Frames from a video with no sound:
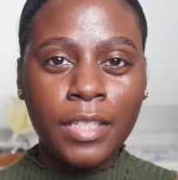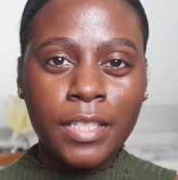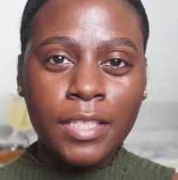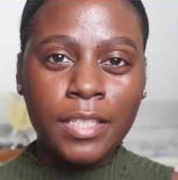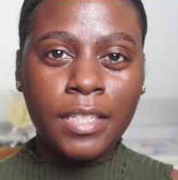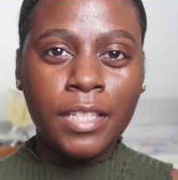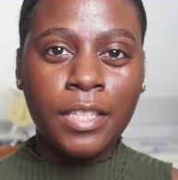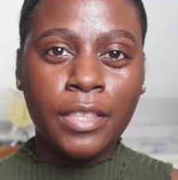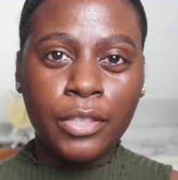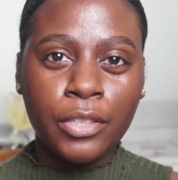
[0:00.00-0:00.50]

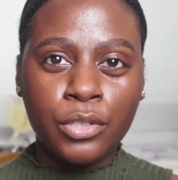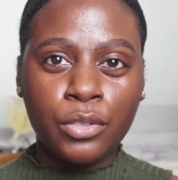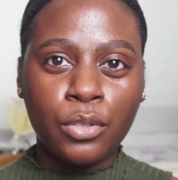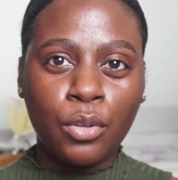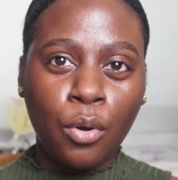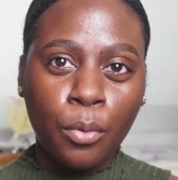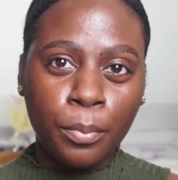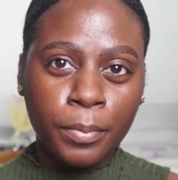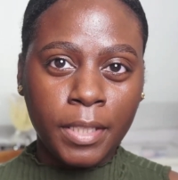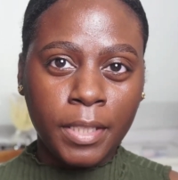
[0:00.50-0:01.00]
see the
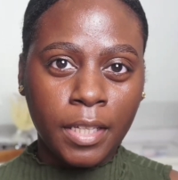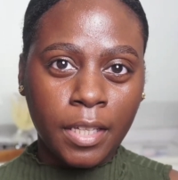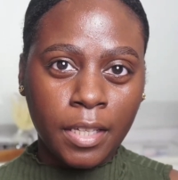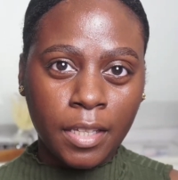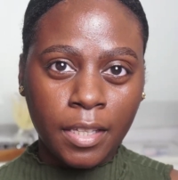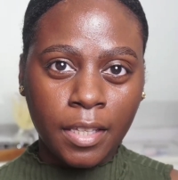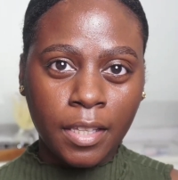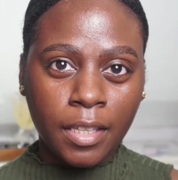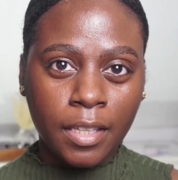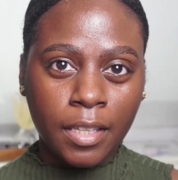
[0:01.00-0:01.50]
sculpting
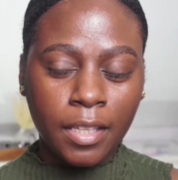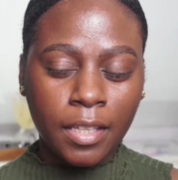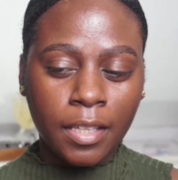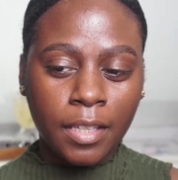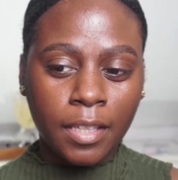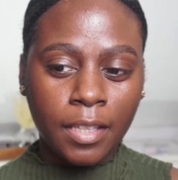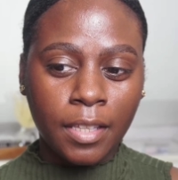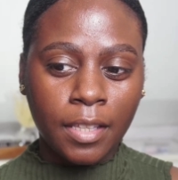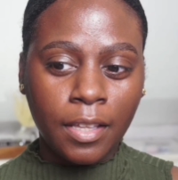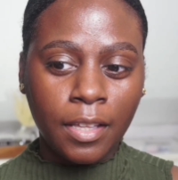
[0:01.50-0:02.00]

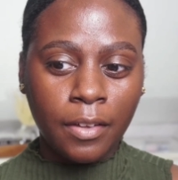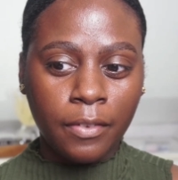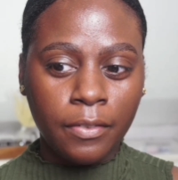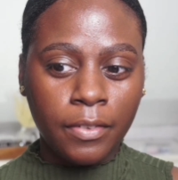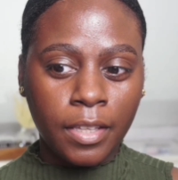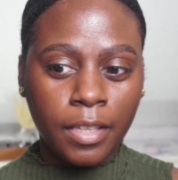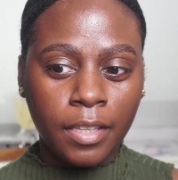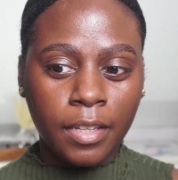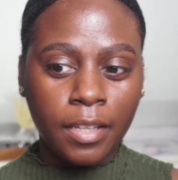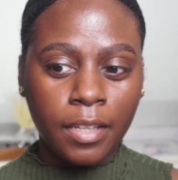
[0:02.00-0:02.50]
of
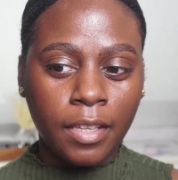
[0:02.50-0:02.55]
it,